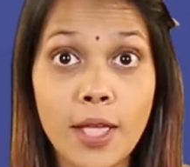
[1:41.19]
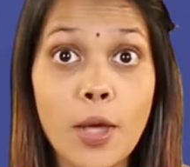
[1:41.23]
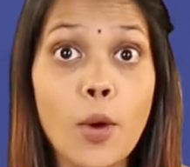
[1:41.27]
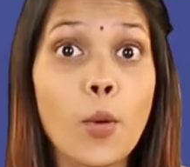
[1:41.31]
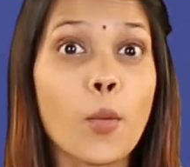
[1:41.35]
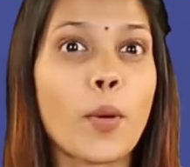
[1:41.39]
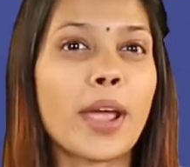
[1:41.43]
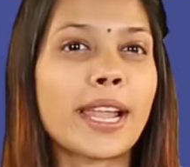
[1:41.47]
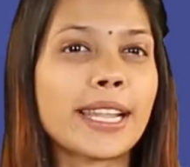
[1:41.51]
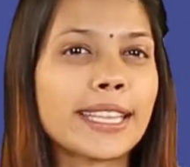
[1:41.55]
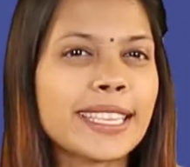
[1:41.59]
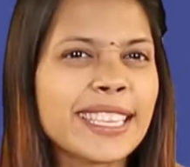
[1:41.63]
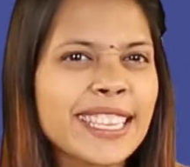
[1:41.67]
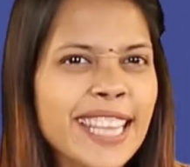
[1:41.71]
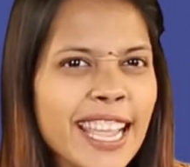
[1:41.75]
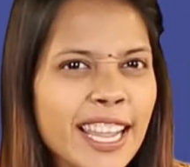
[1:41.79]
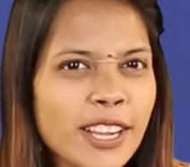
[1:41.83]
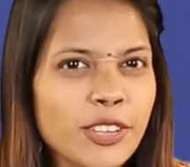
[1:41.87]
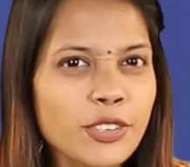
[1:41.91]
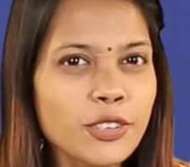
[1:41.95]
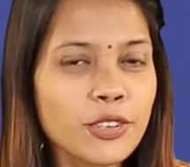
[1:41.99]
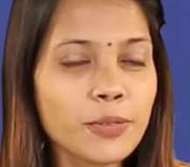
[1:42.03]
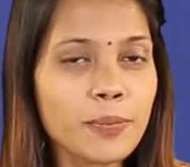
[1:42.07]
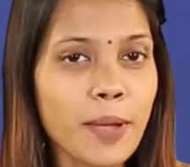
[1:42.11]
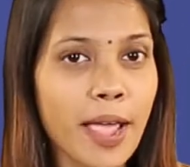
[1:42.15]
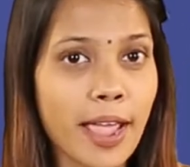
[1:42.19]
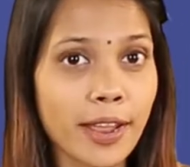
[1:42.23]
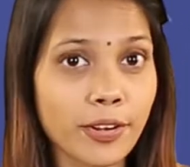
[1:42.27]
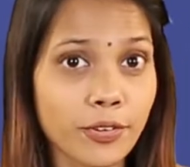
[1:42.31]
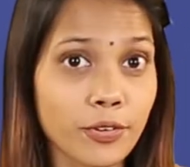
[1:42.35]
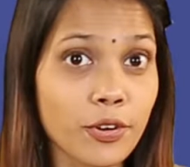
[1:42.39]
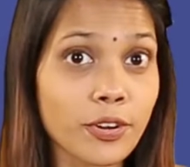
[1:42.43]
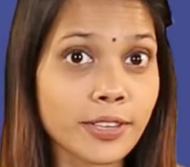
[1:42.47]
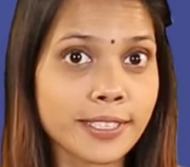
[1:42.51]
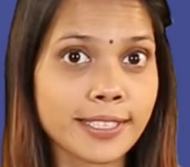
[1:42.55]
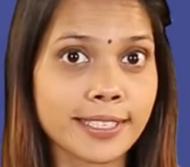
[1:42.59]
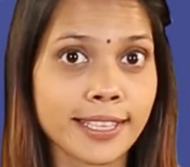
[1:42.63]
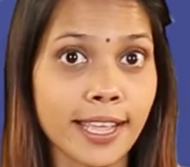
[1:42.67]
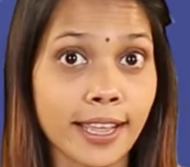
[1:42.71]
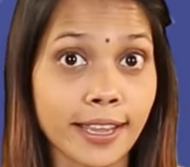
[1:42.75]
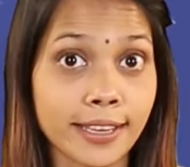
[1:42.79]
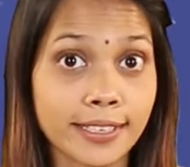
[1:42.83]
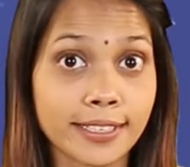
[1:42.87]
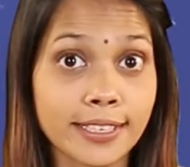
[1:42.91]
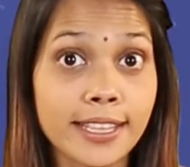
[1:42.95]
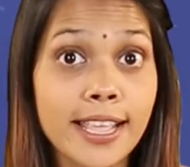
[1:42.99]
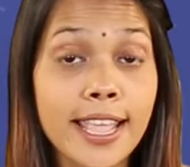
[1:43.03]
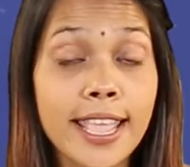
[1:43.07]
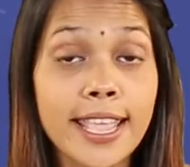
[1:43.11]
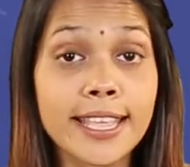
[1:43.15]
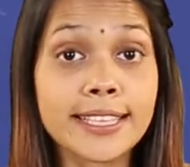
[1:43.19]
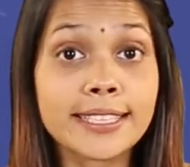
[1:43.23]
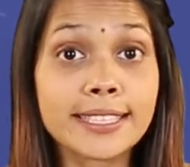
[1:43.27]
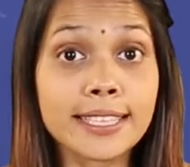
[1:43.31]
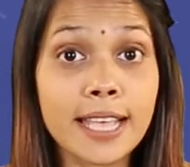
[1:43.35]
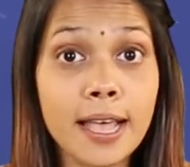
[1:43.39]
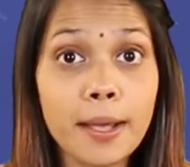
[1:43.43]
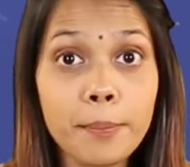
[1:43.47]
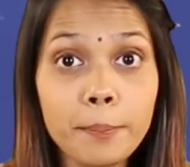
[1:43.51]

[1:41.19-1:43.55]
while calcium hydroxide is